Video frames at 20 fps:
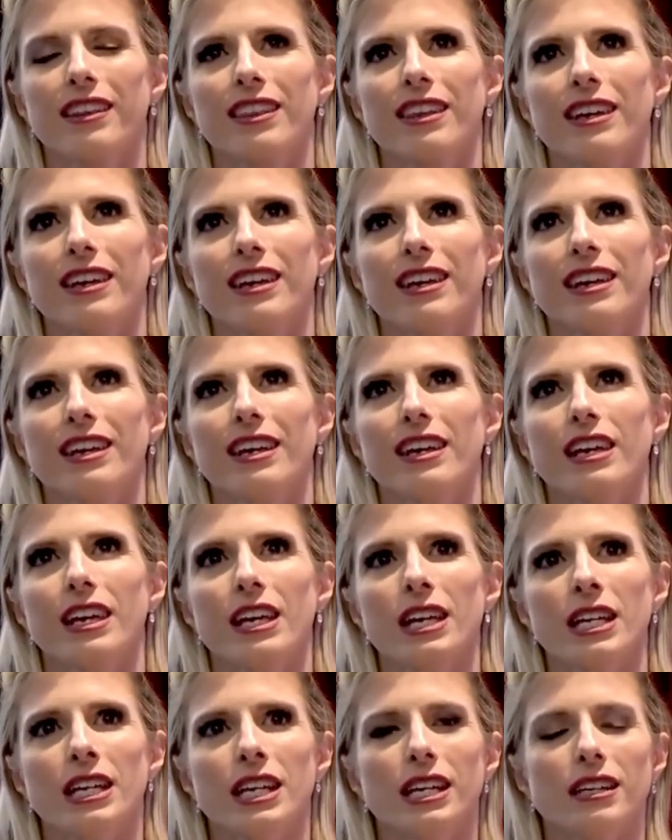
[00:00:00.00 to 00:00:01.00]
the
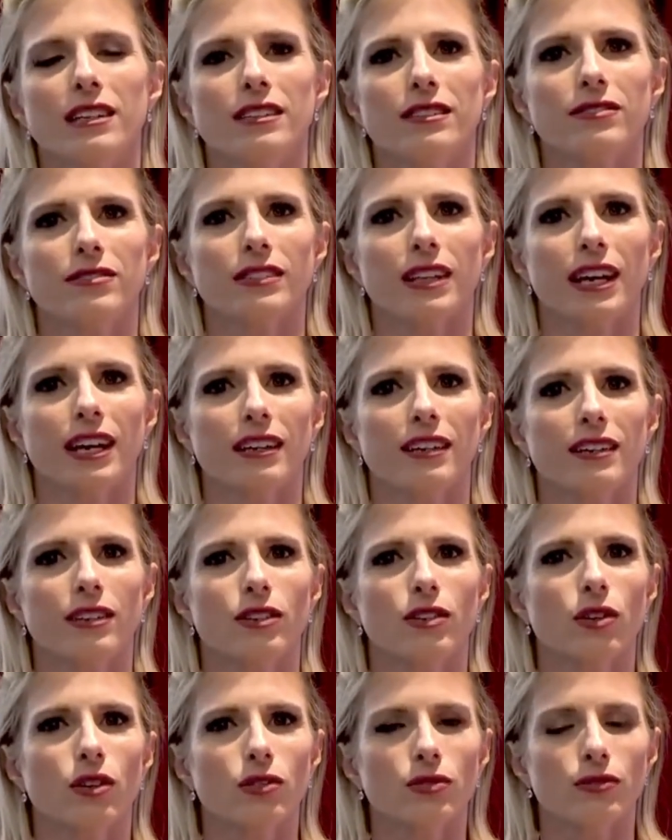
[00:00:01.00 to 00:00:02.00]
eating of like
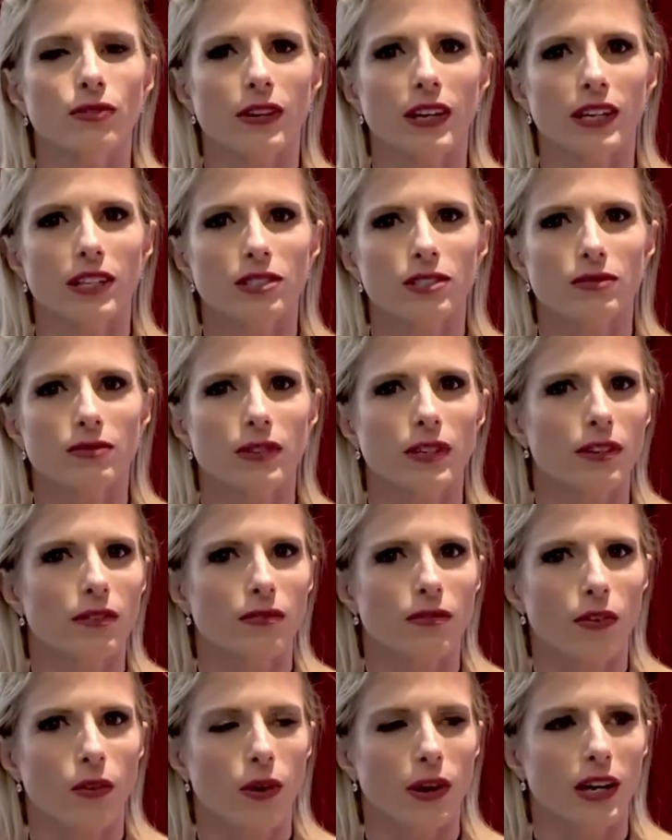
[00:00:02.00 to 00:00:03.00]
goldfish for the
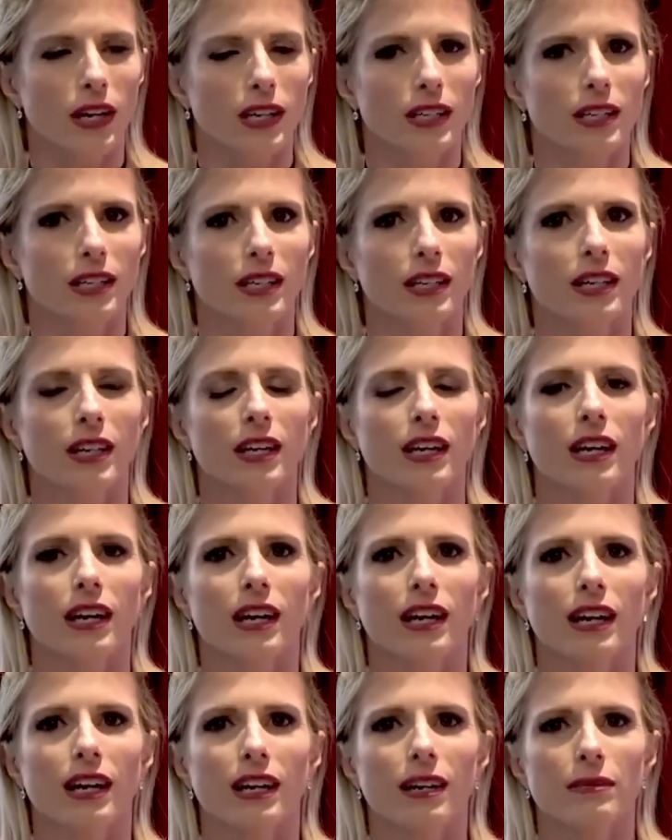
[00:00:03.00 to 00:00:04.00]
vore
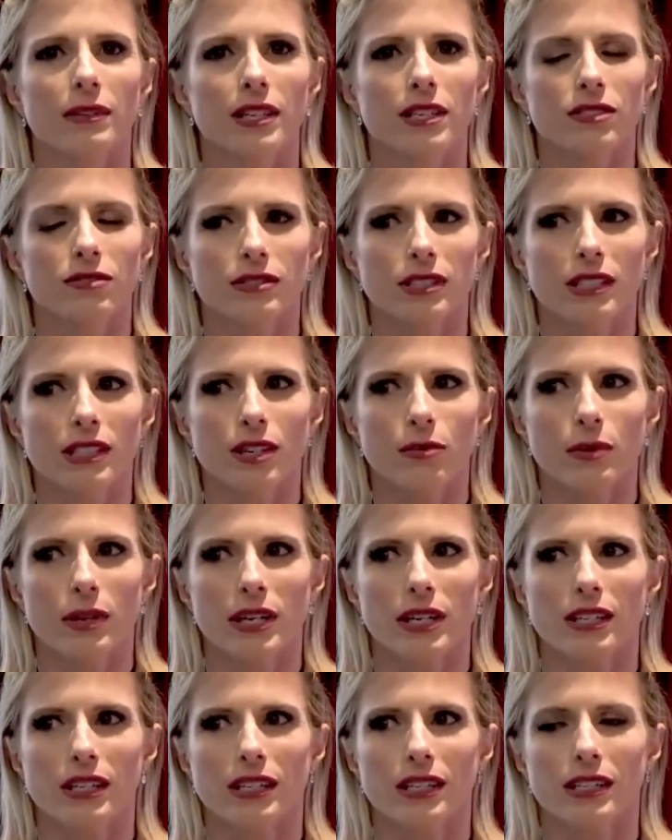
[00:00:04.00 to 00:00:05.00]
um, is really
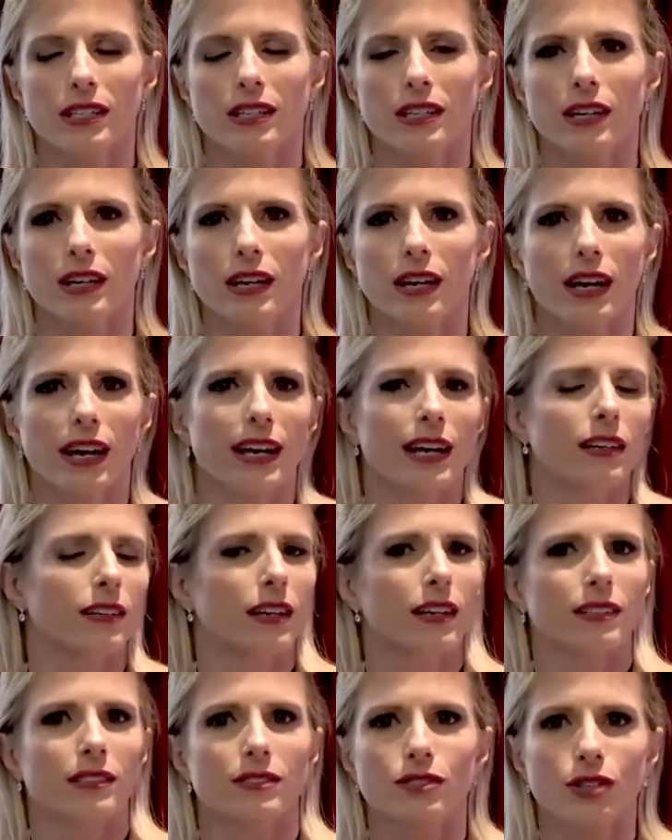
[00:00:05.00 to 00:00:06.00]
weird.
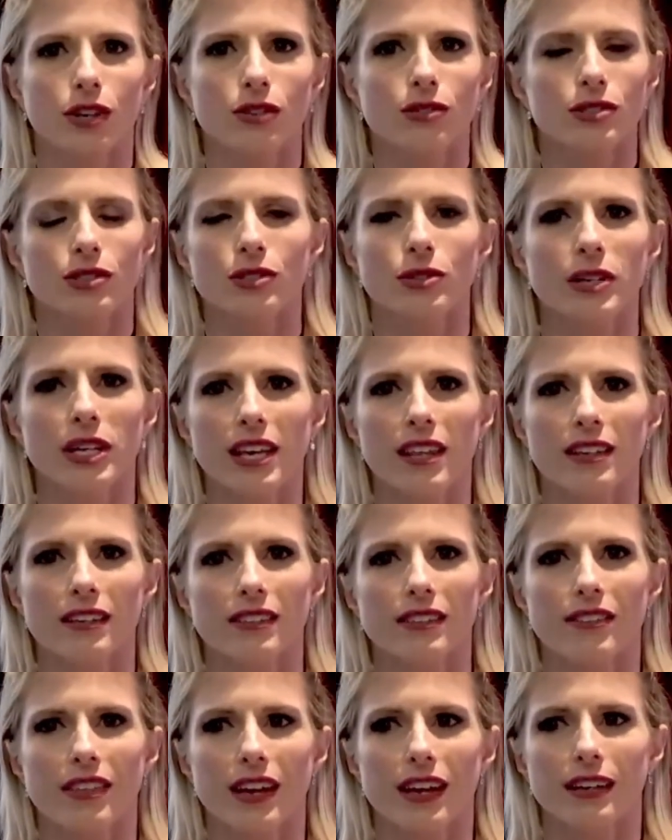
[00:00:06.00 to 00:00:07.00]
I, I, don't do
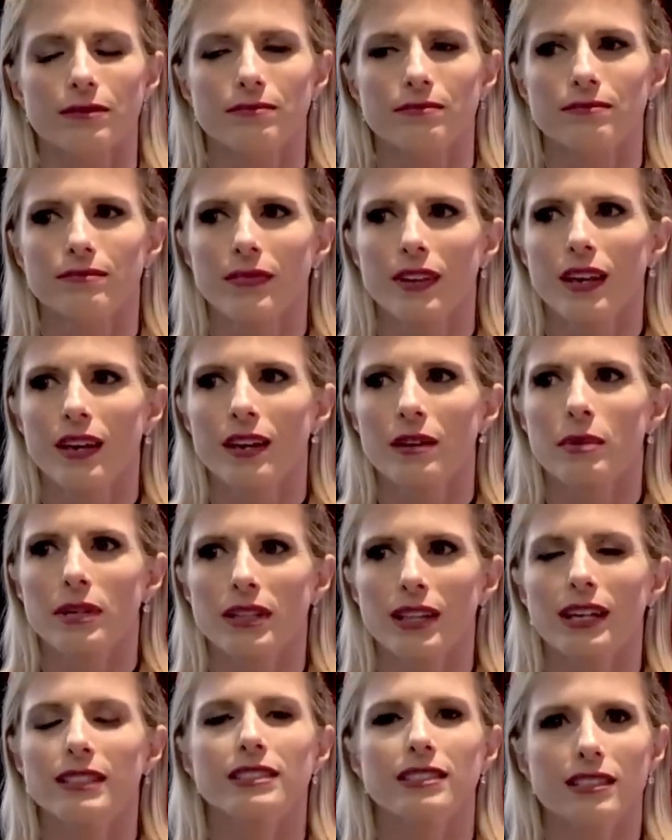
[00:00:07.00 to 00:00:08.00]
either of them,
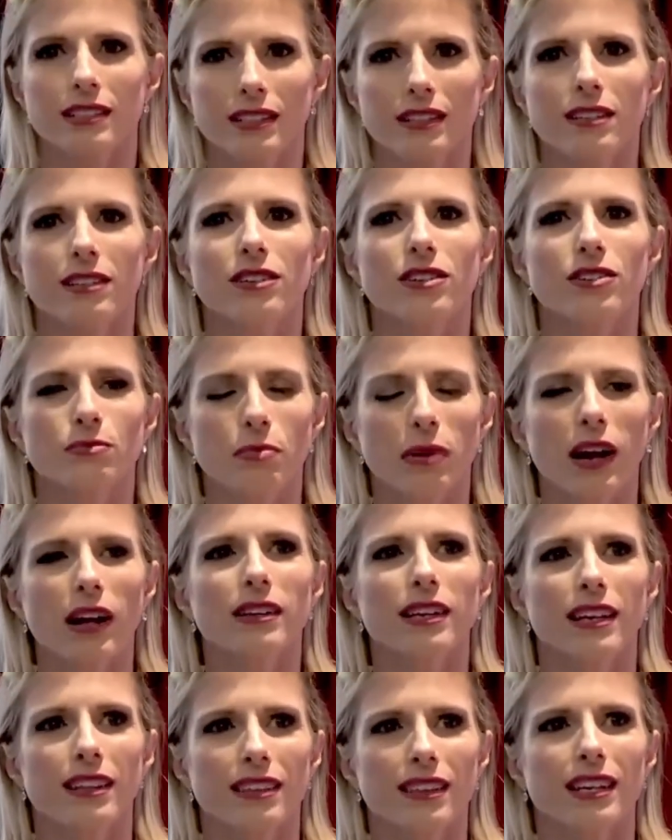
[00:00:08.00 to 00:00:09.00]
but that's you,
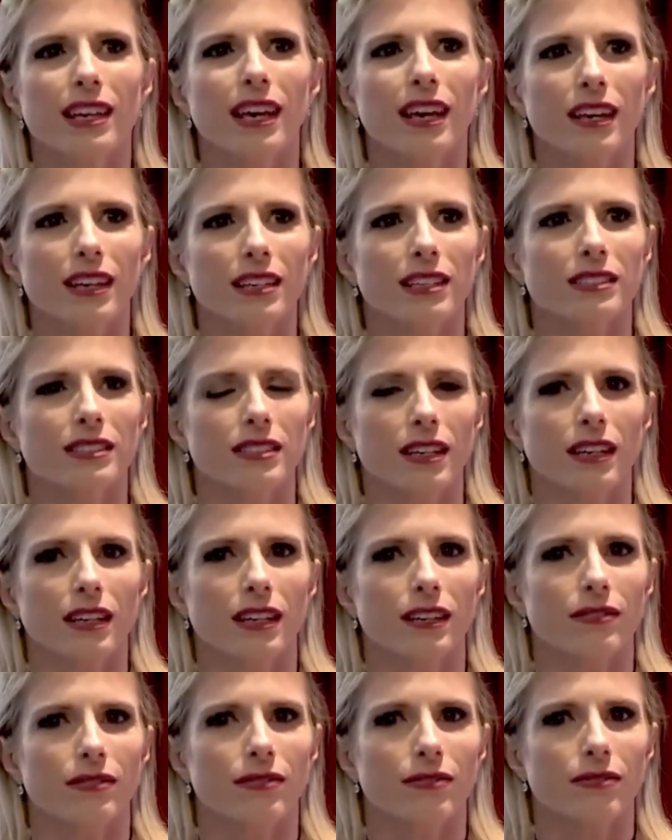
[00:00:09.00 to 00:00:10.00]
probably the kinkiest thing
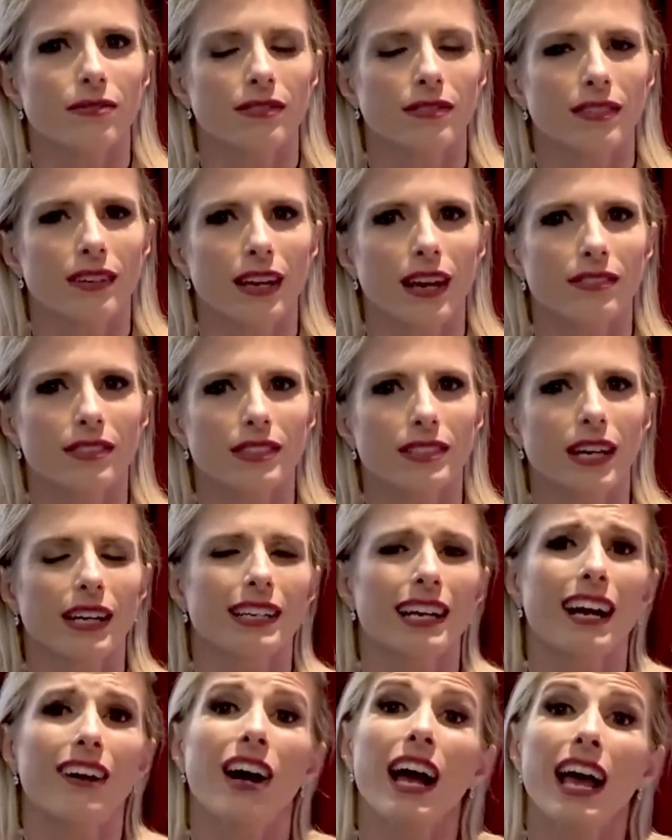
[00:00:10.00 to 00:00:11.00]
I've ever
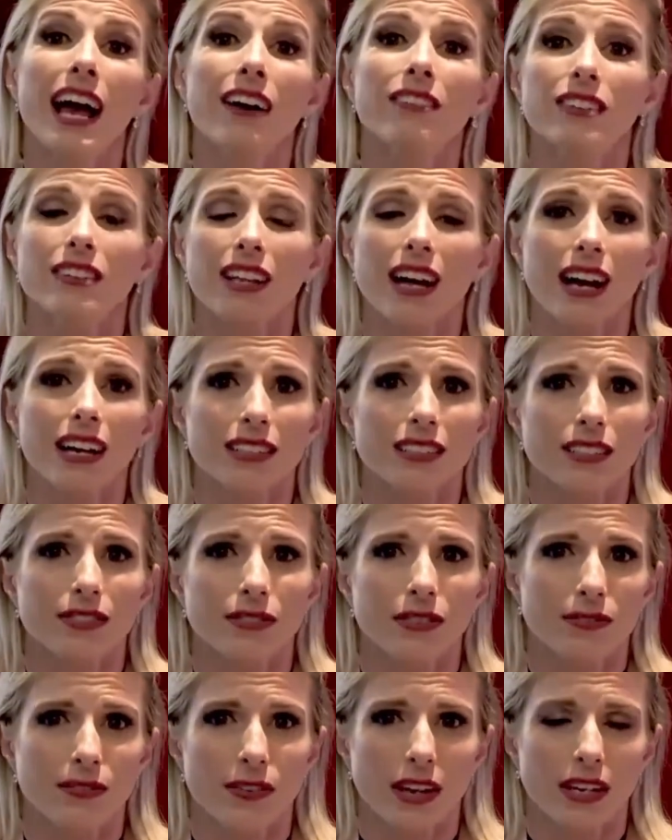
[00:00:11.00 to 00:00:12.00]
done. Now I have a lot of
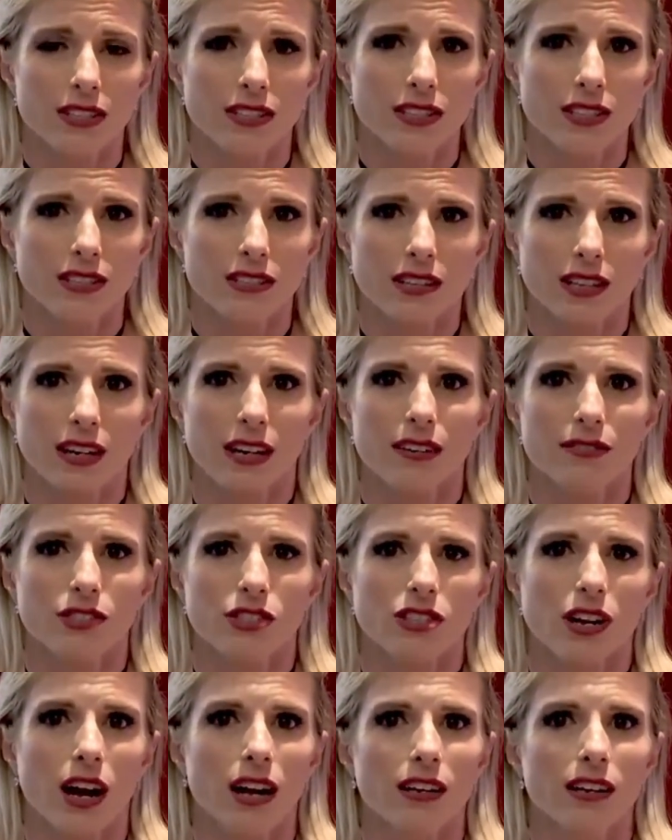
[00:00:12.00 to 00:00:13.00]
different fetishes that I've
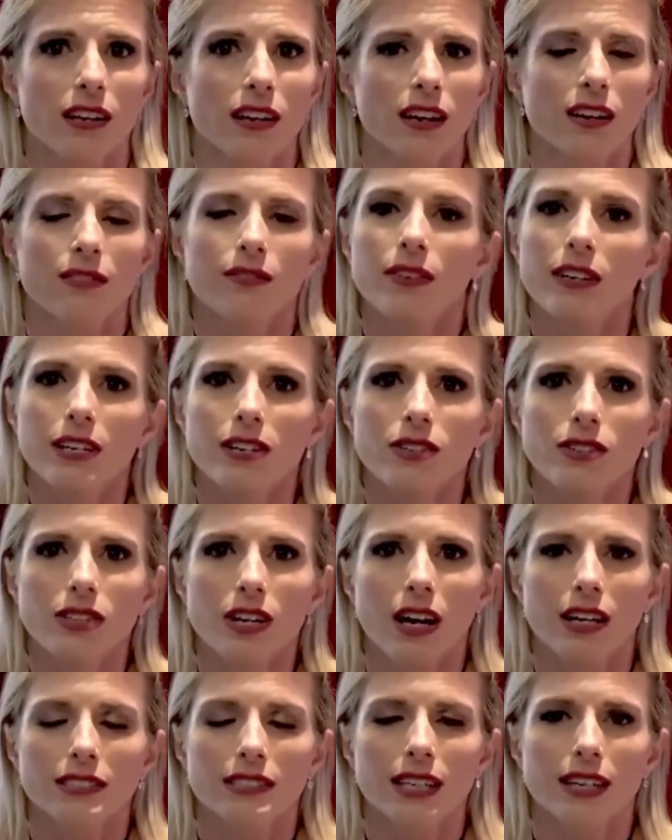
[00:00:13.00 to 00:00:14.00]
shot video
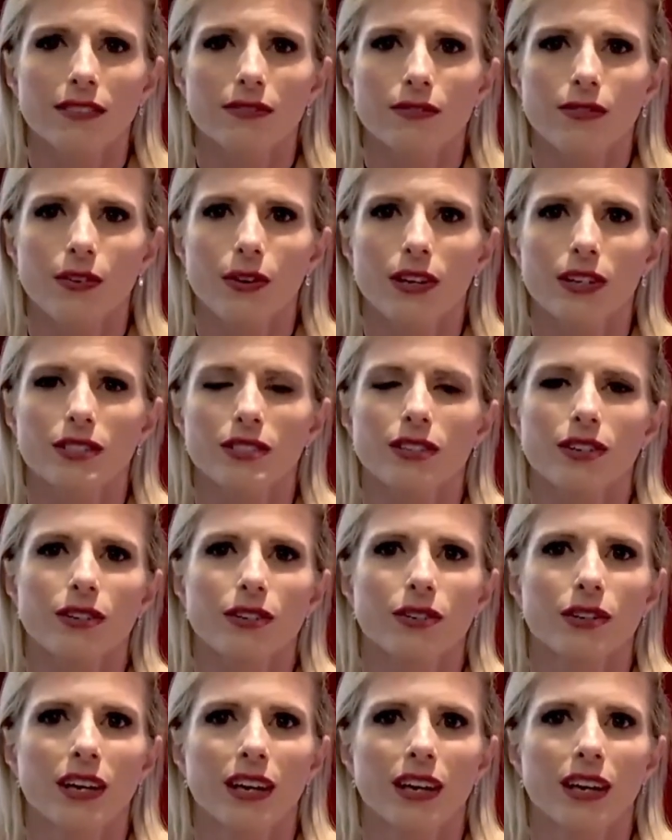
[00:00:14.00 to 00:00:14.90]
content for, so